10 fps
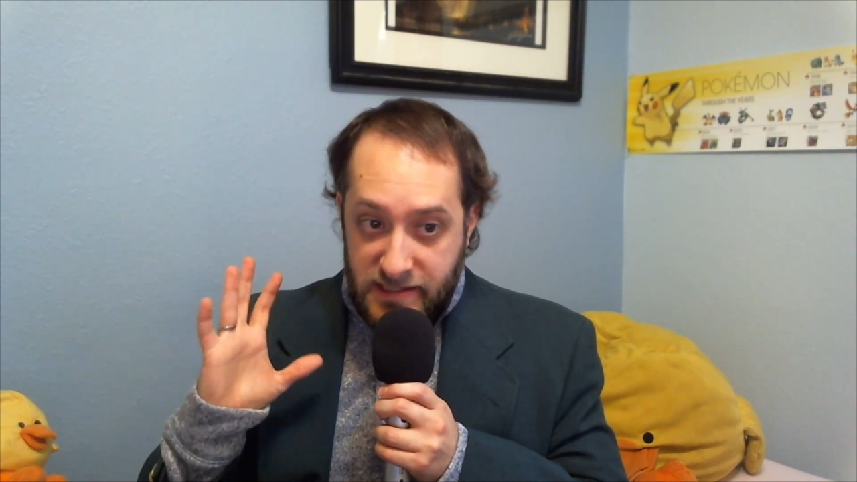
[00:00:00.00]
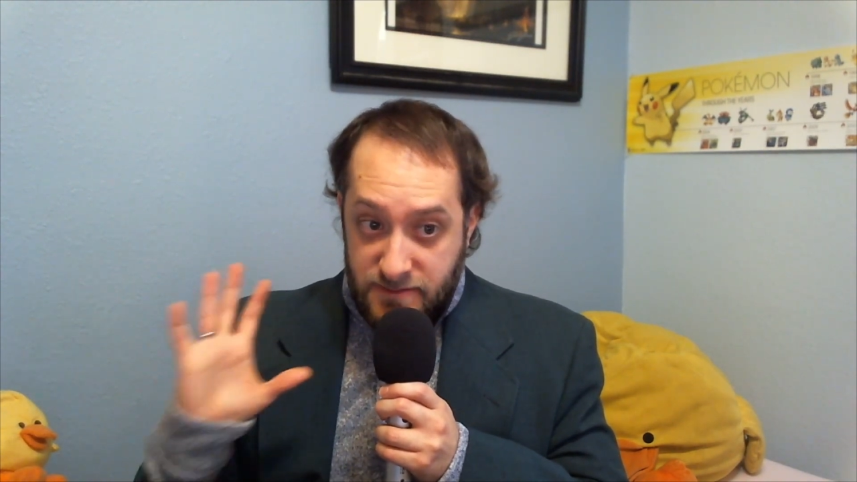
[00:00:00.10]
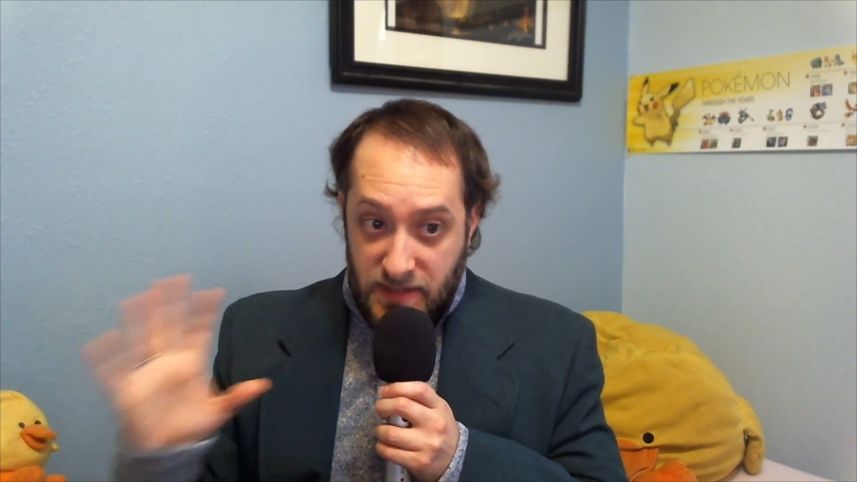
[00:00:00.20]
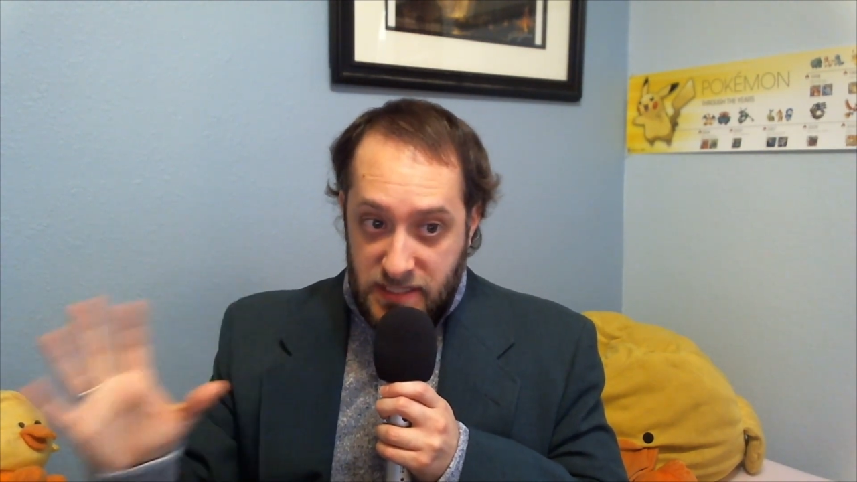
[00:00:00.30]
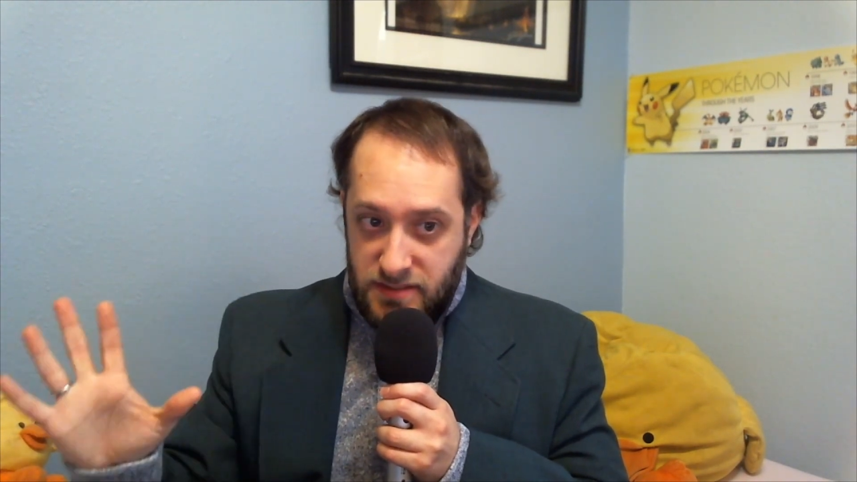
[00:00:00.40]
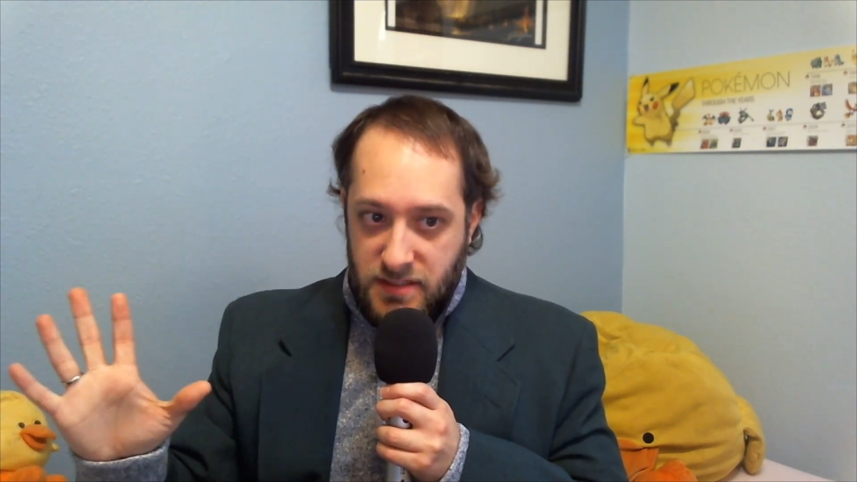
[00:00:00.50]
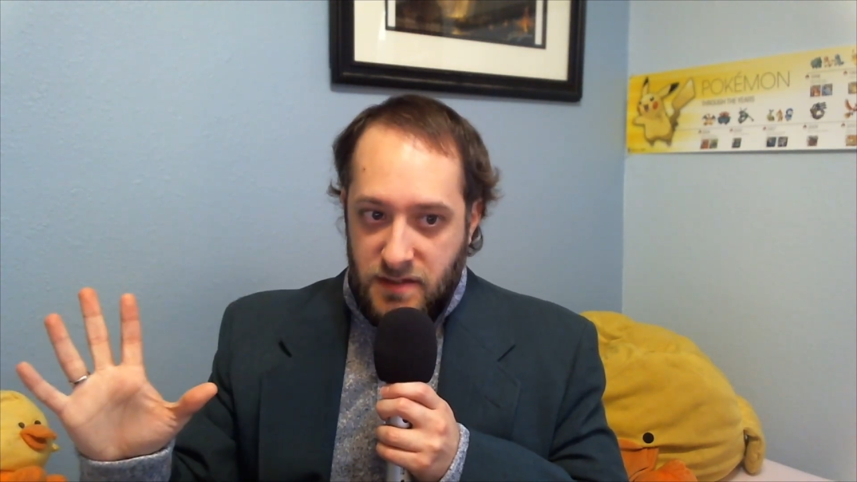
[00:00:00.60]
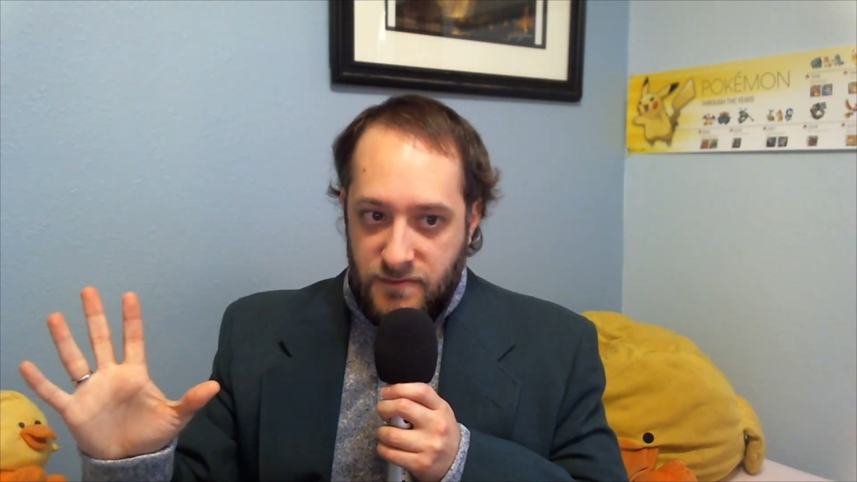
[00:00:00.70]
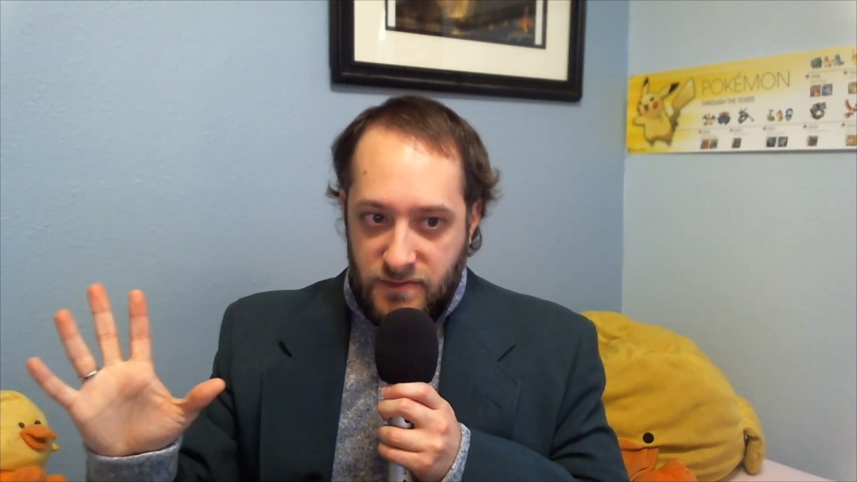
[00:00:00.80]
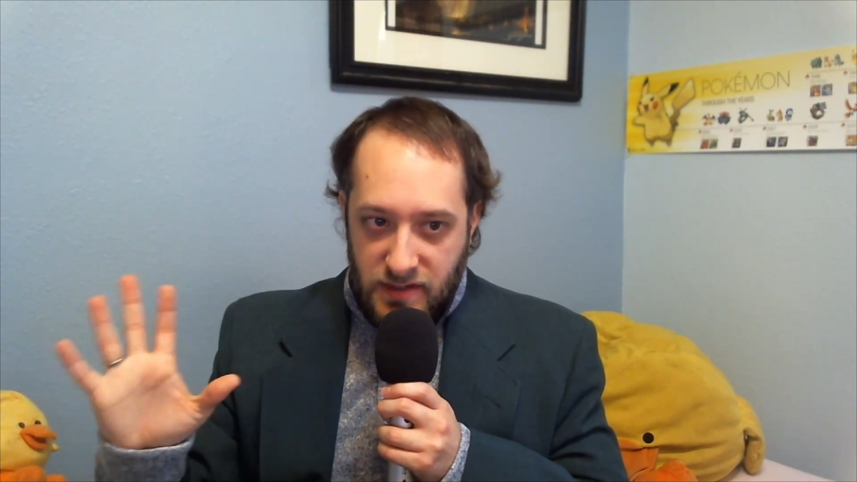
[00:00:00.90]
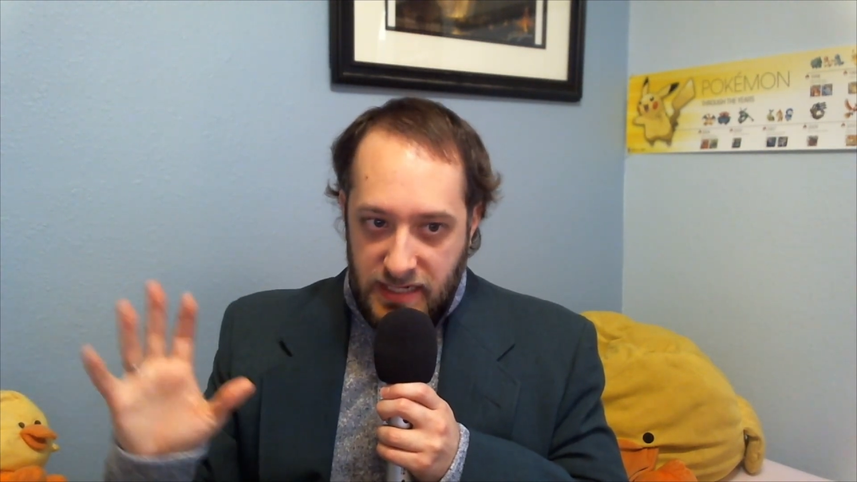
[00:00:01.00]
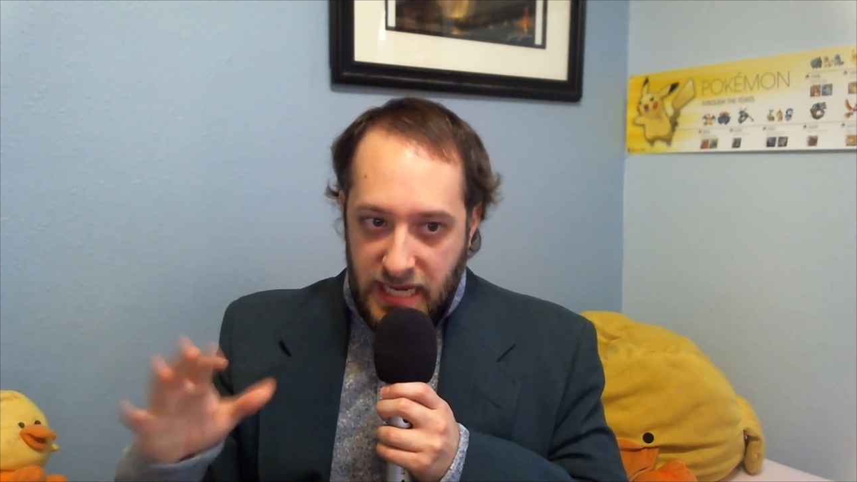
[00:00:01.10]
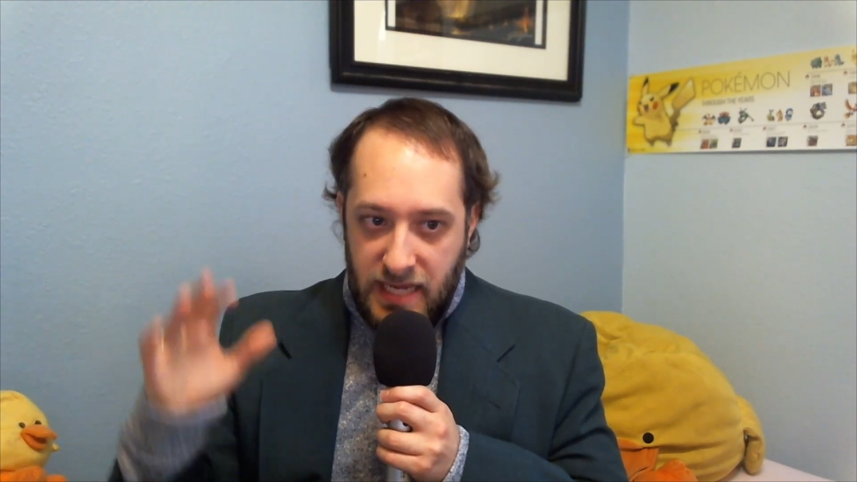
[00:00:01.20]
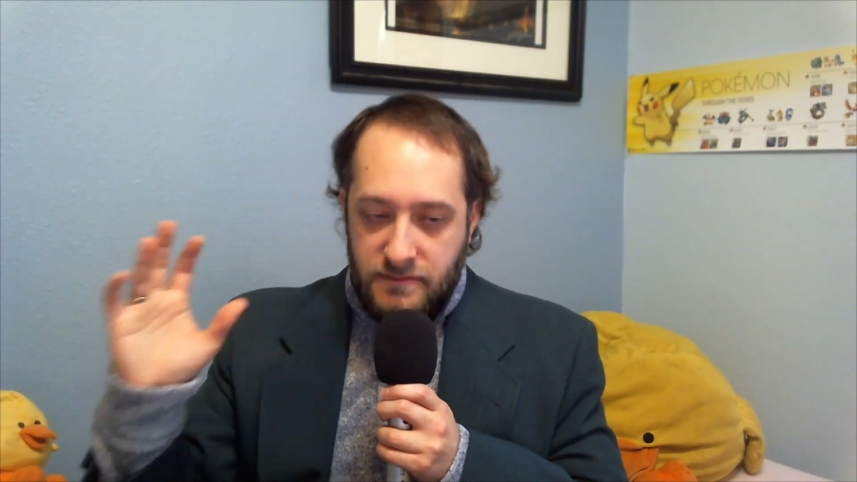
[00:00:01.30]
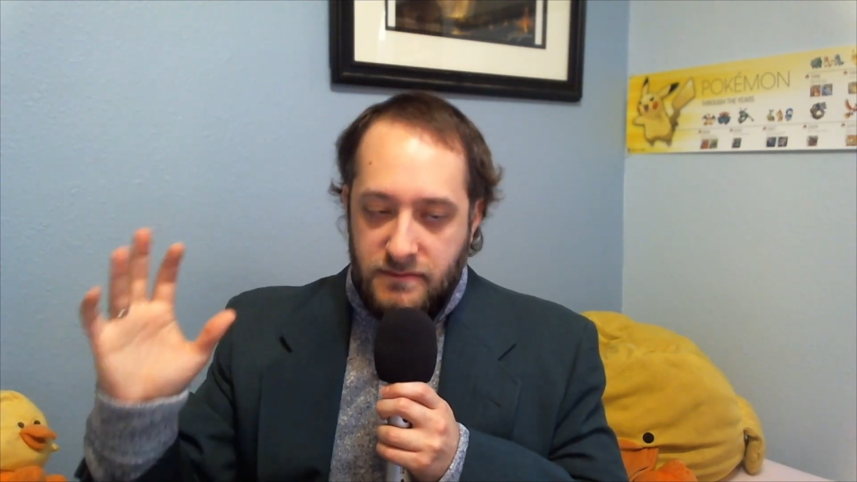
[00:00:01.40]
especially if,
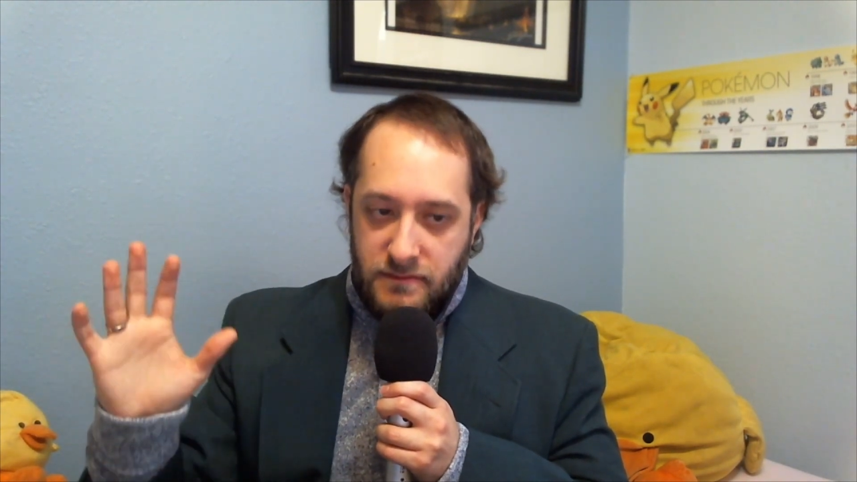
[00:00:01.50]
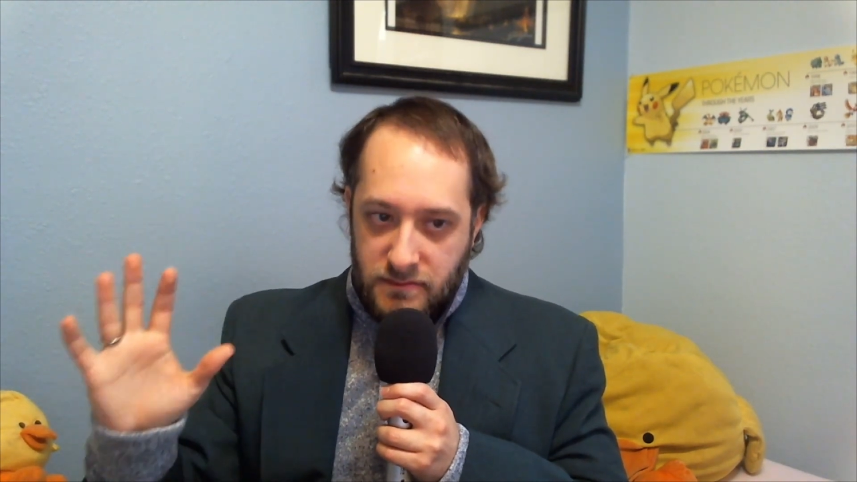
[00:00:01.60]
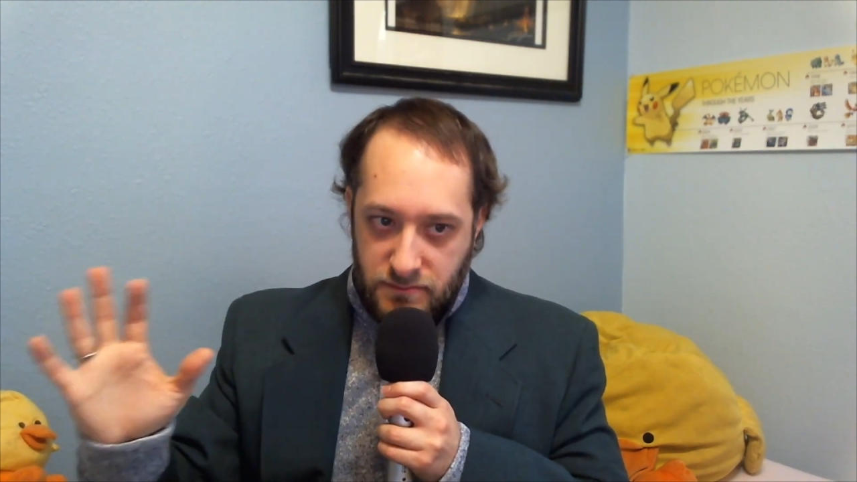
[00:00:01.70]
again,